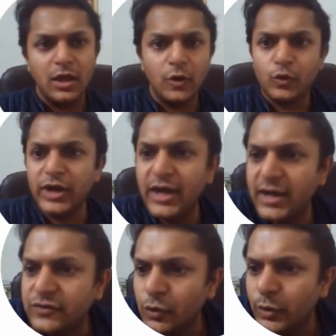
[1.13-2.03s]

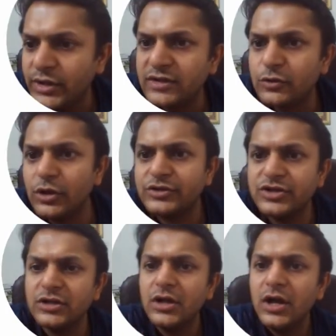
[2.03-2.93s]
Okay, so in this
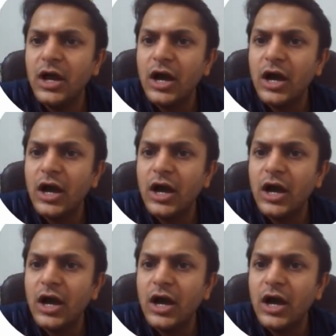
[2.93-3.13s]
question,